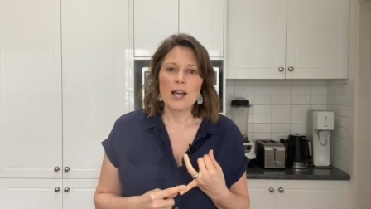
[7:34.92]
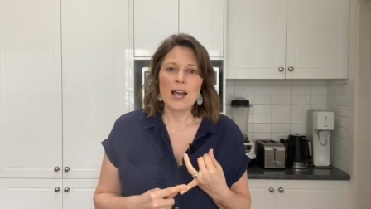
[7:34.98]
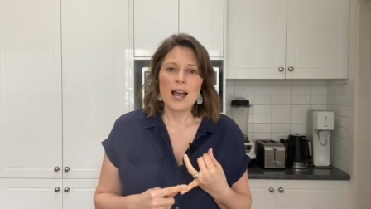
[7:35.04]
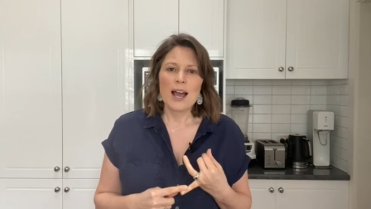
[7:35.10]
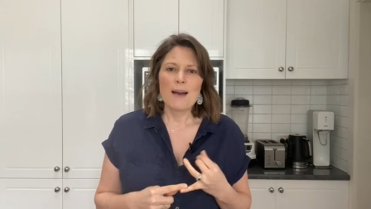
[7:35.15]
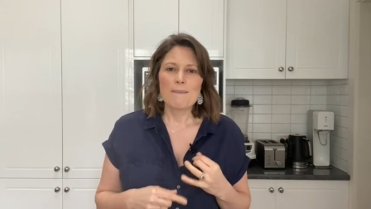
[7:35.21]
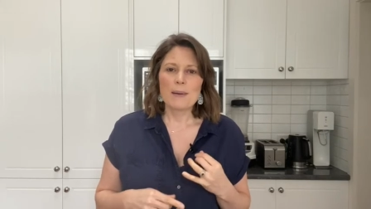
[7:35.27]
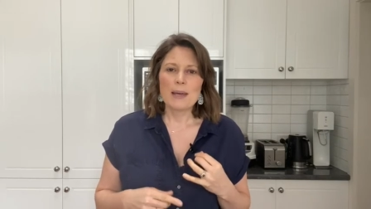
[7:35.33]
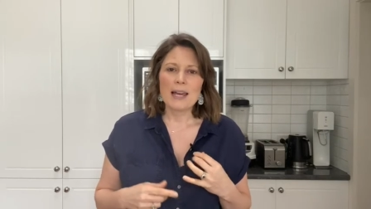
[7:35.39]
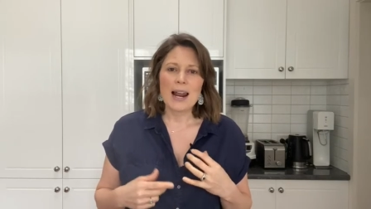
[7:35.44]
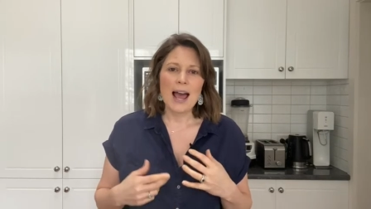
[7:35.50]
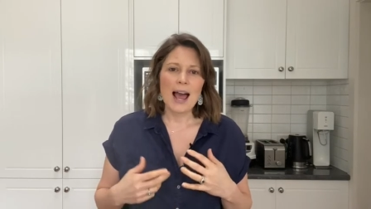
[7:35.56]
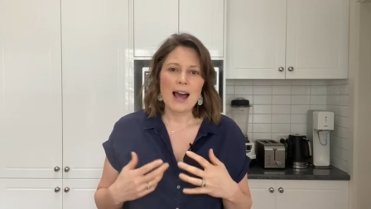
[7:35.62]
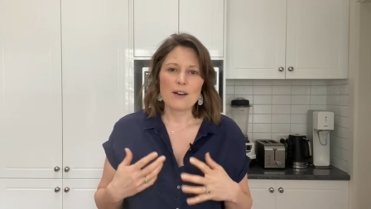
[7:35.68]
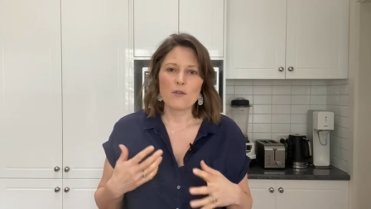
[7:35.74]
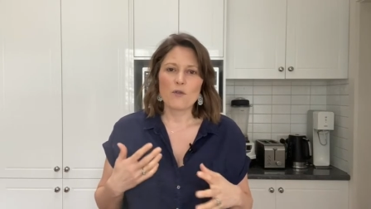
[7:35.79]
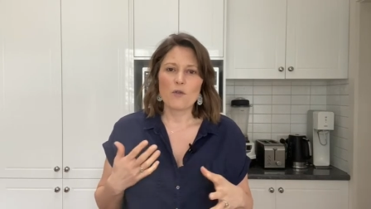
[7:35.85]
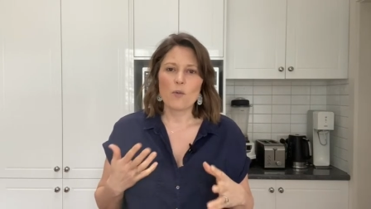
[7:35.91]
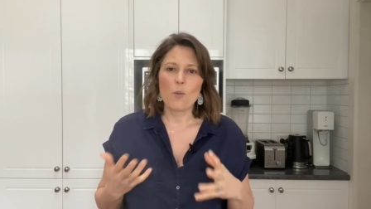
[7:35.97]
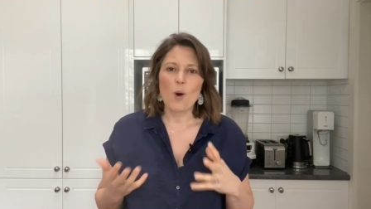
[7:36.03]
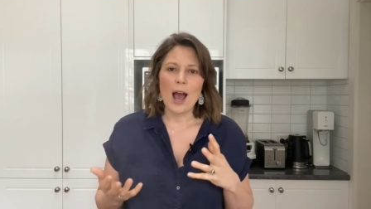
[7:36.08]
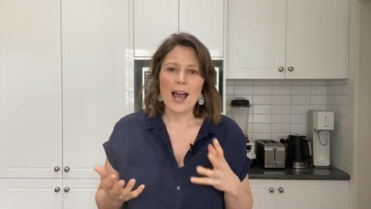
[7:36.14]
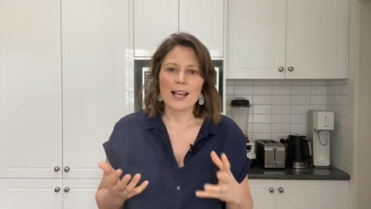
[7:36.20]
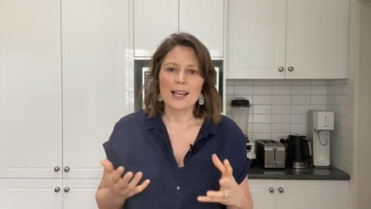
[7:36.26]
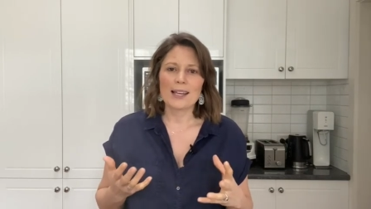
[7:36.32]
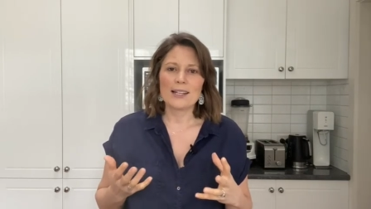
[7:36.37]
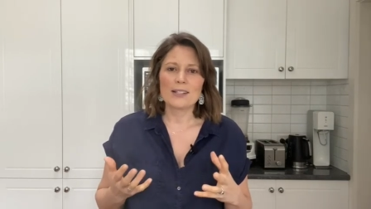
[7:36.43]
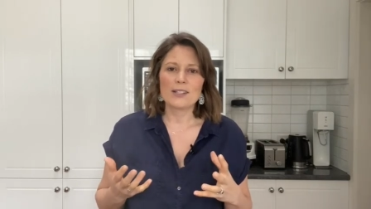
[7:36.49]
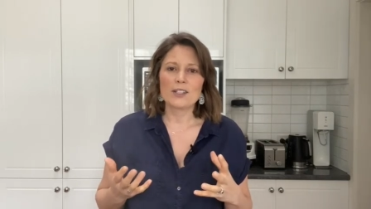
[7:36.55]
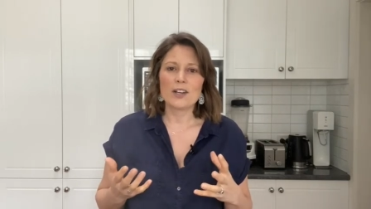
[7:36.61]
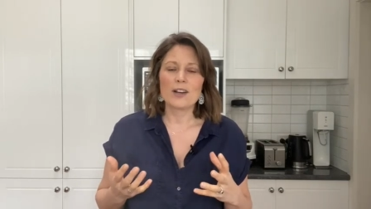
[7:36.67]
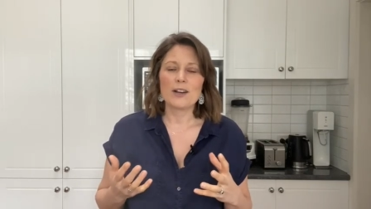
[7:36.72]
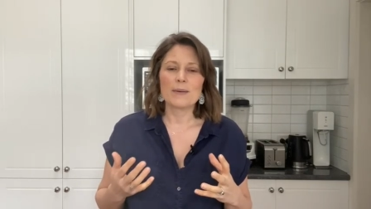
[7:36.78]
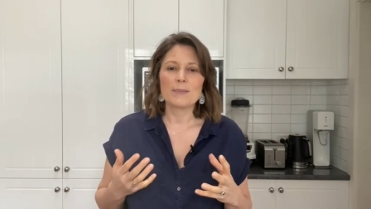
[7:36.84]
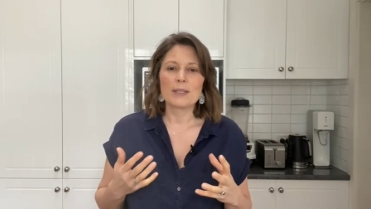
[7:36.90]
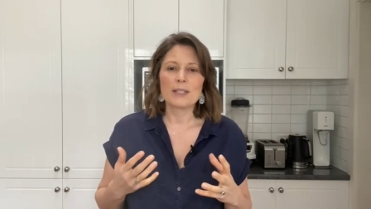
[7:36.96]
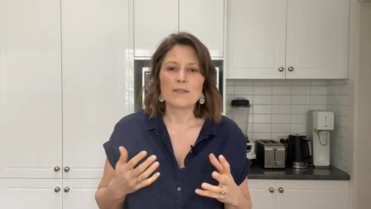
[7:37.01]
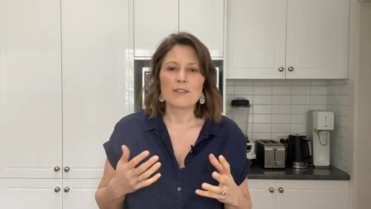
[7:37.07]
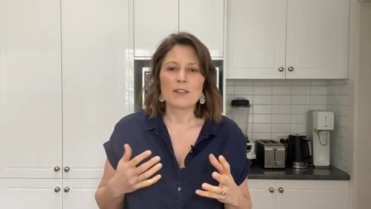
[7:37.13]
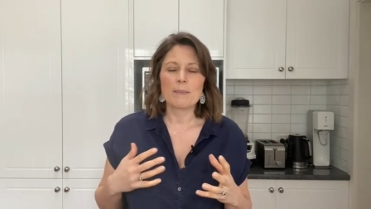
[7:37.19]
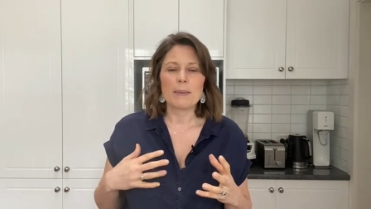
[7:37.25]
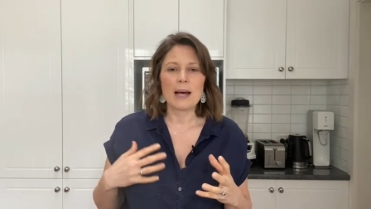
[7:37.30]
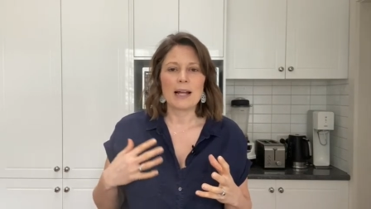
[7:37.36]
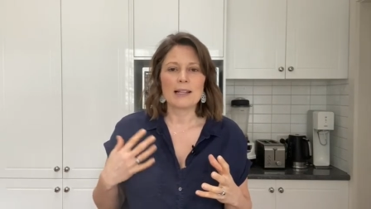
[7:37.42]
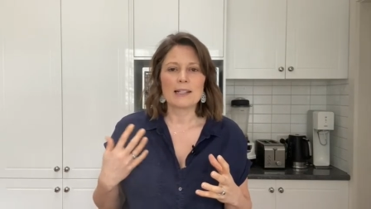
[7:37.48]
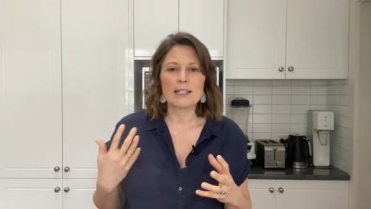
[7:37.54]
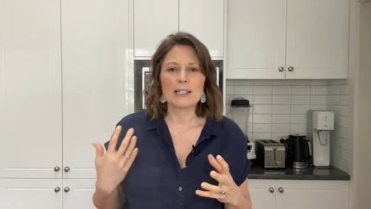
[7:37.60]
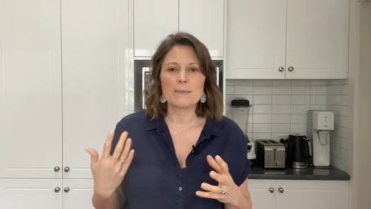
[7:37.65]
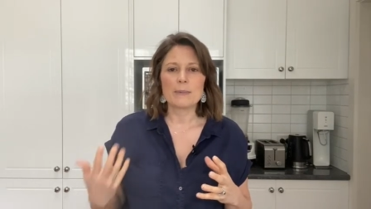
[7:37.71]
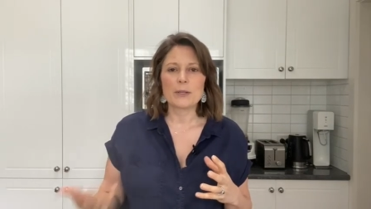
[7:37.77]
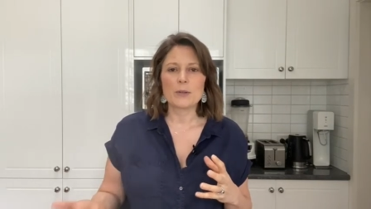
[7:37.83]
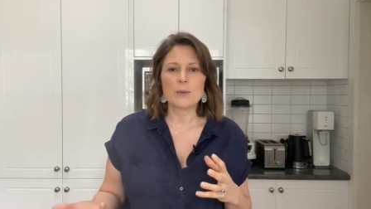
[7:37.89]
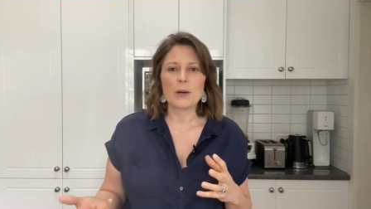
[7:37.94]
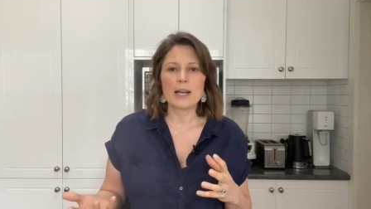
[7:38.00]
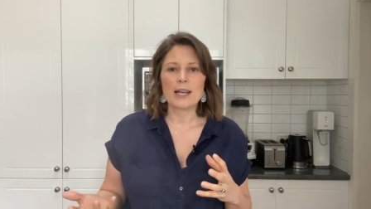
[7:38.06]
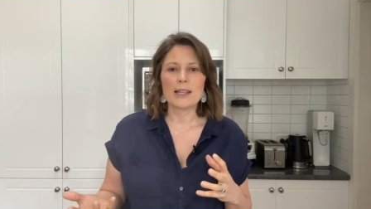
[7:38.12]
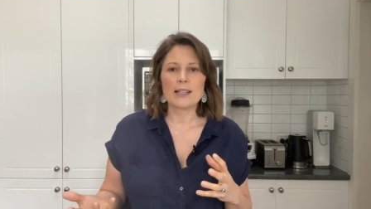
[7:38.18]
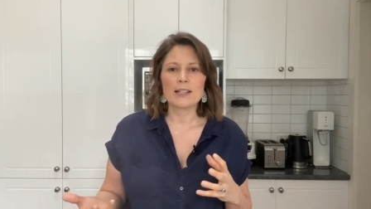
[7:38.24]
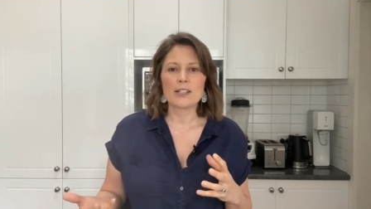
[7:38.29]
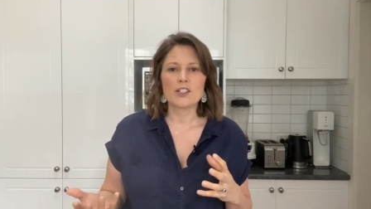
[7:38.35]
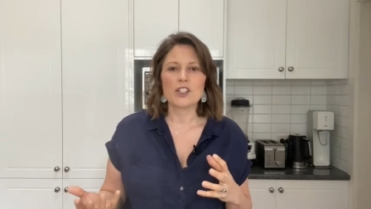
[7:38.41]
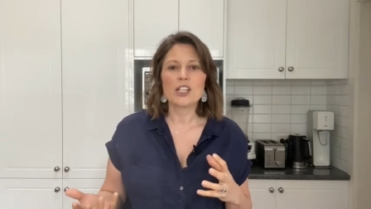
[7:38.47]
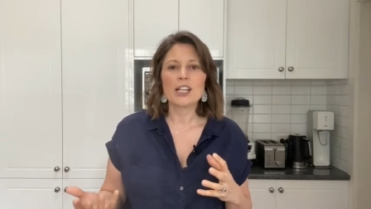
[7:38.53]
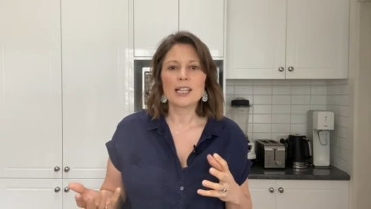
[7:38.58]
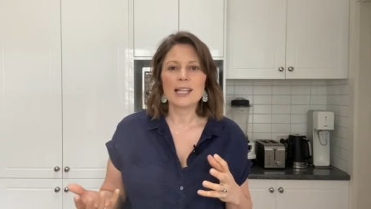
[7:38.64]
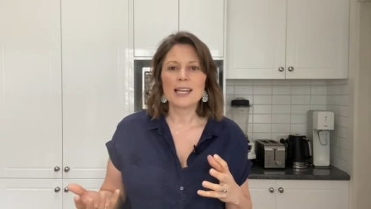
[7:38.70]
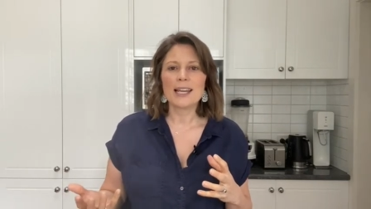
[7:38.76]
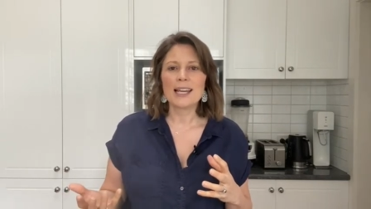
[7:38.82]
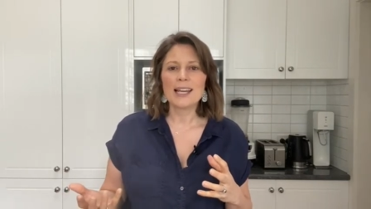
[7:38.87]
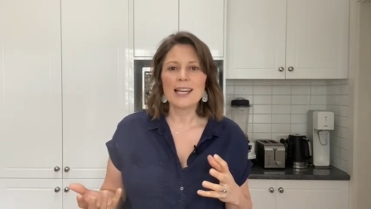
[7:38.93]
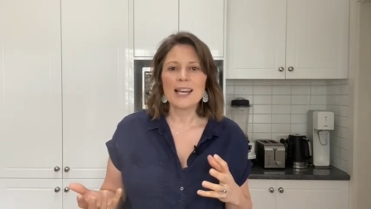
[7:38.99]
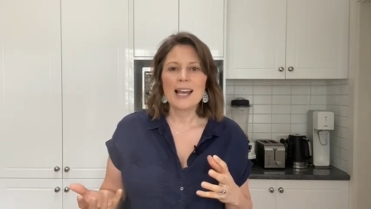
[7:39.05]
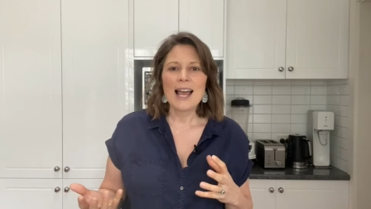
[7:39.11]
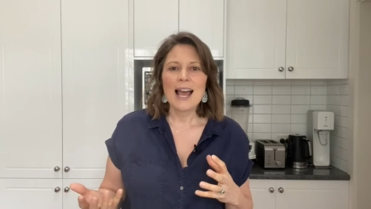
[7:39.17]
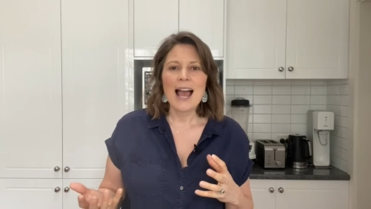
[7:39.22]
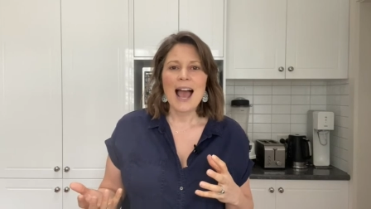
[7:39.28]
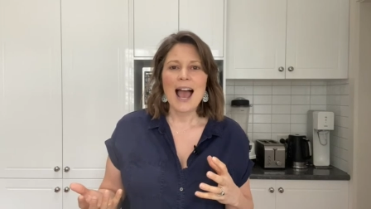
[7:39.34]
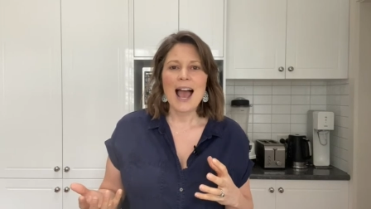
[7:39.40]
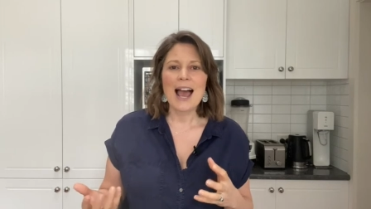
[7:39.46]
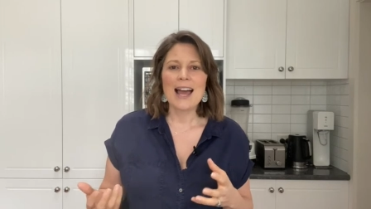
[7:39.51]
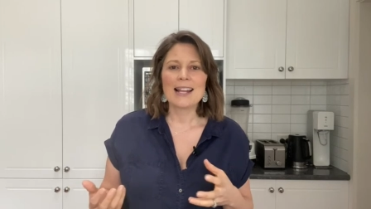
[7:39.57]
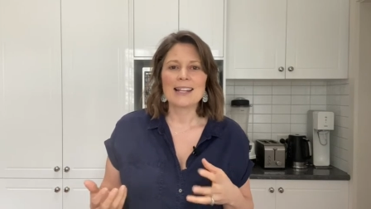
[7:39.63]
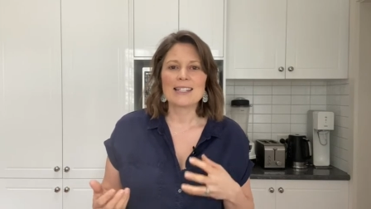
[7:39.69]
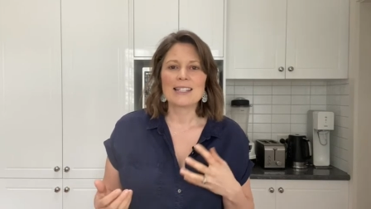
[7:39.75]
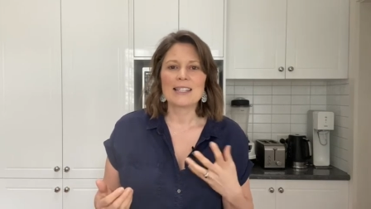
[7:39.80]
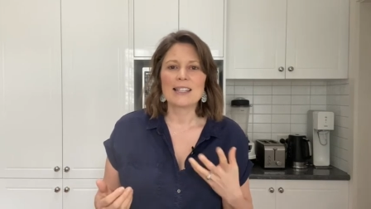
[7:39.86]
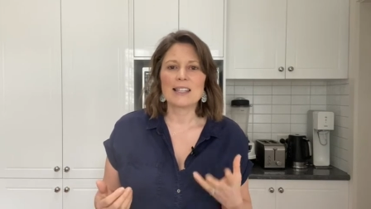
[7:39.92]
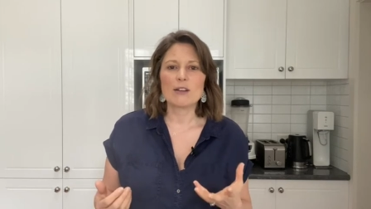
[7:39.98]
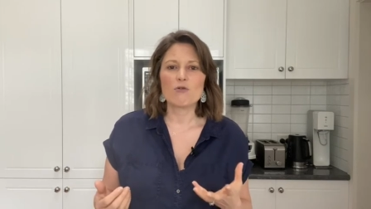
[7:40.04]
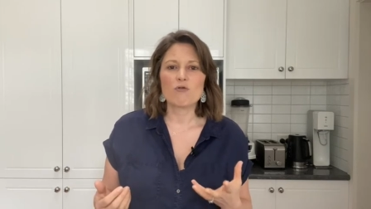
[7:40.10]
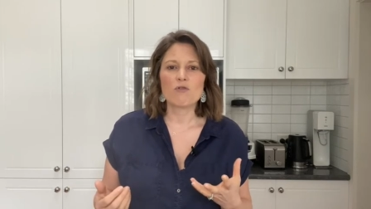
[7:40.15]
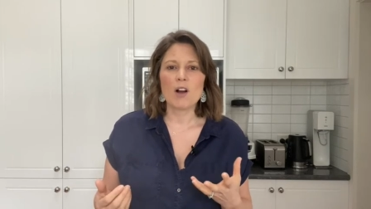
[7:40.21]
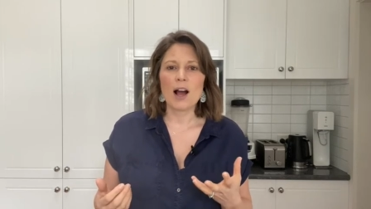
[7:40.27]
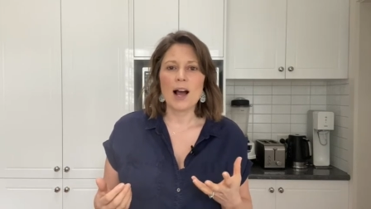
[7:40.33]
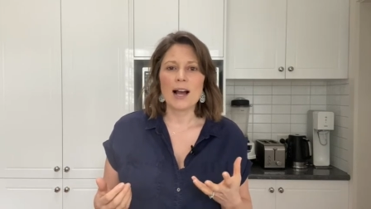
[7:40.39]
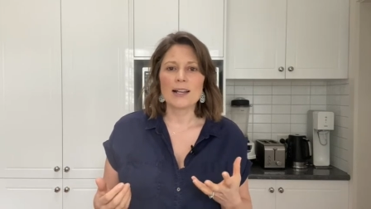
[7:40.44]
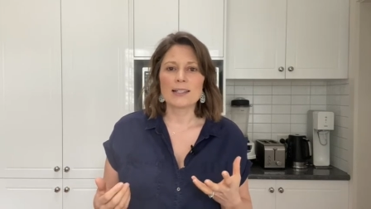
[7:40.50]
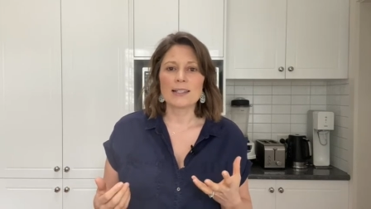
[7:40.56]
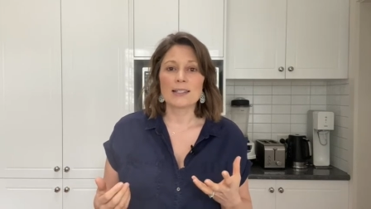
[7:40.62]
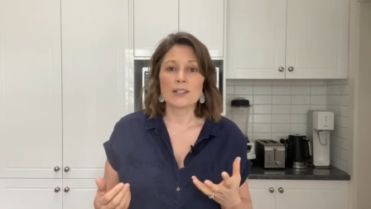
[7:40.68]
a bit out of whack in terms of the balance between the chili and the rice.